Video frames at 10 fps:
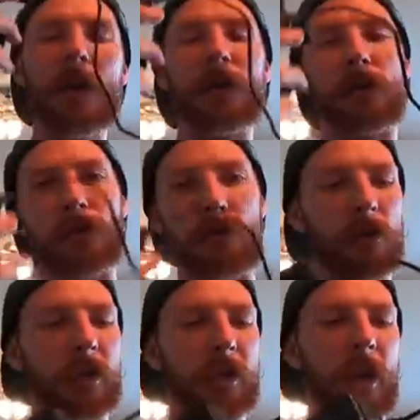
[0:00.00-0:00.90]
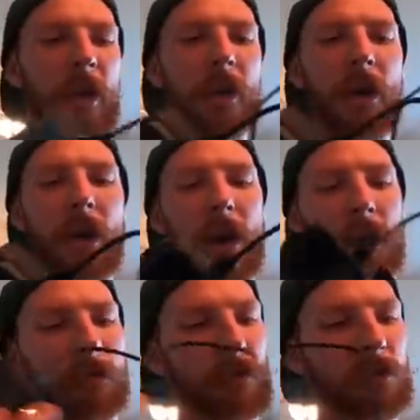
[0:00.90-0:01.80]
You certainly can. I
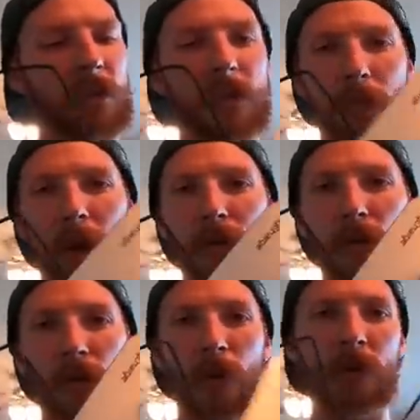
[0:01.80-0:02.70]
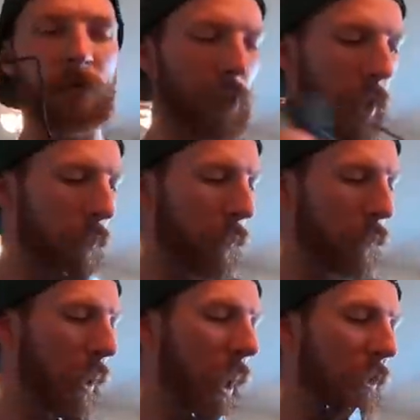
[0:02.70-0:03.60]
have used these MyCharge ones for that,
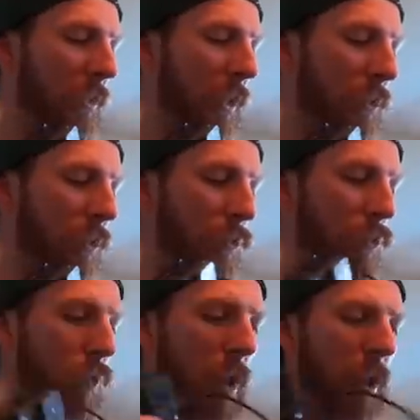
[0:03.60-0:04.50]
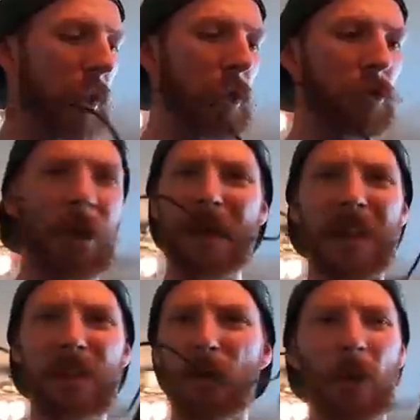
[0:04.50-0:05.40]
but I tend to either not
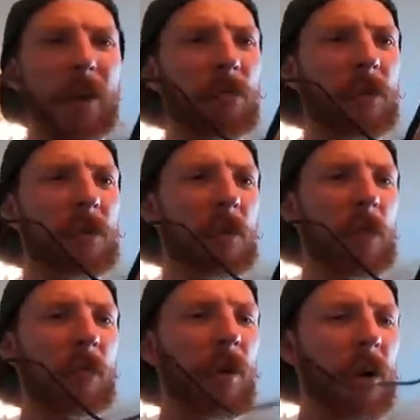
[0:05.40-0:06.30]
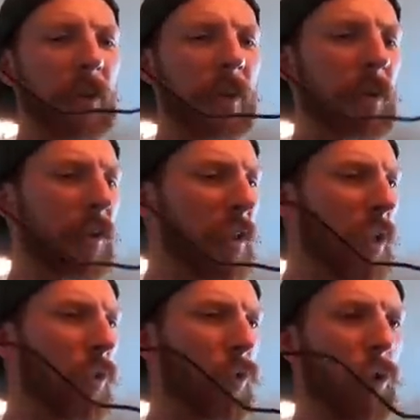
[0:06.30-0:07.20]
like the weight of this in my pocket,
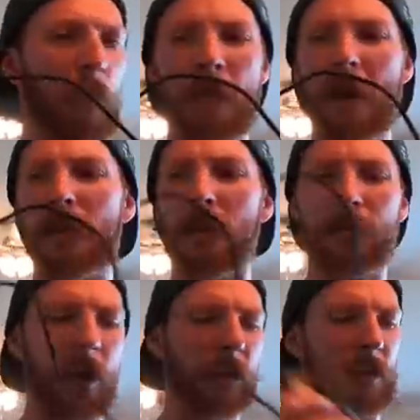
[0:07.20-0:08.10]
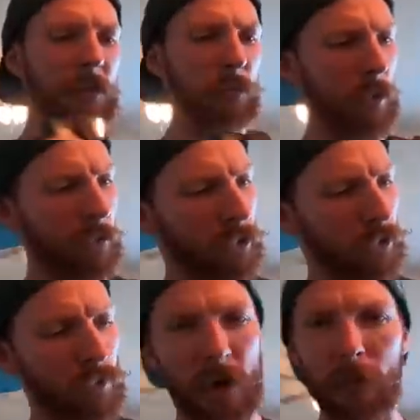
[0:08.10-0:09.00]
or maybe the fact that sometimes it
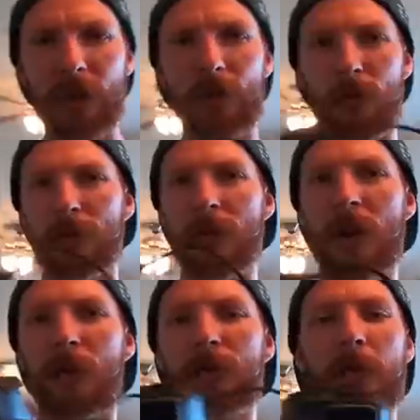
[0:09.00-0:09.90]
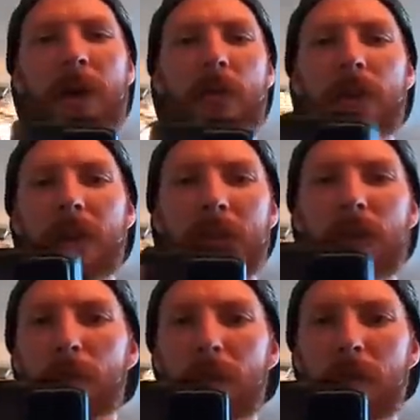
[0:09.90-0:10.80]
just randomly turns off and the battery gets a
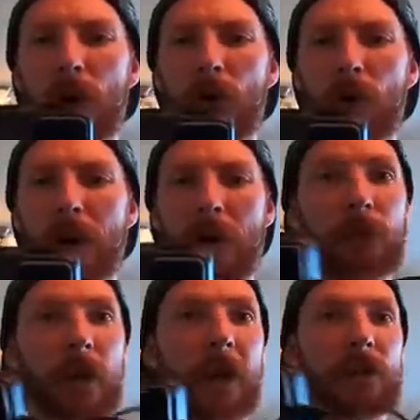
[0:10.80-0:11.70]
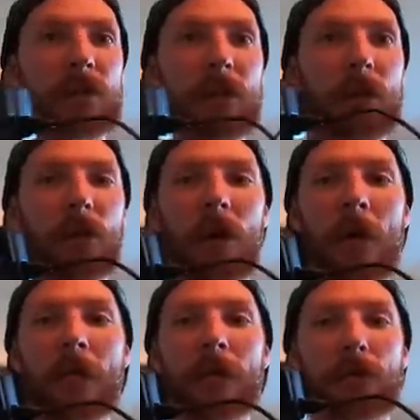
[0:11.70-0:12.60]
little bit lower, and I feel like I still
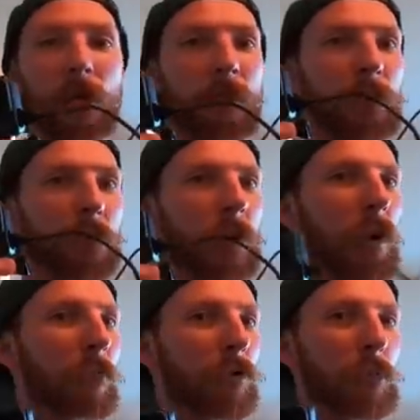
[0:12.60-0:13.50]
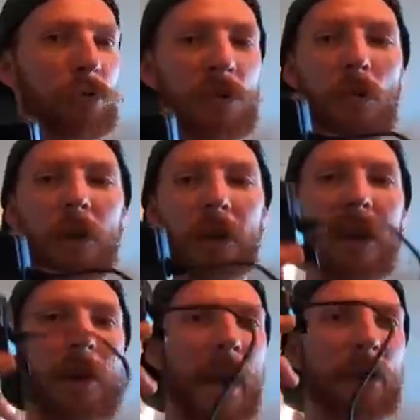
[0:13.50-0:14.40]
don't feel comfortable just walking out
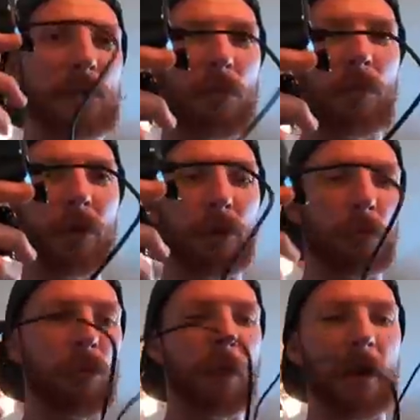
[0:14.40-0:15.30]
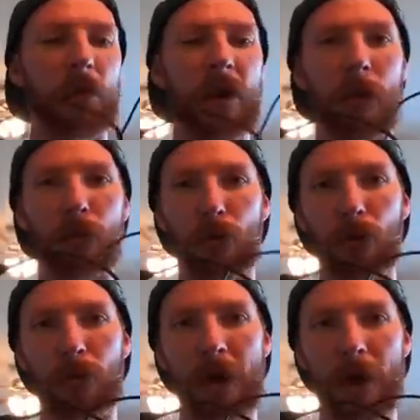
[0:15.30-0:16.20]
of the house with one GoPro battery and a
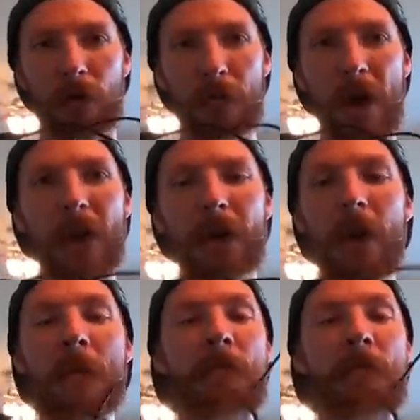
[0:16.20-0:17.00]
portable battery pack.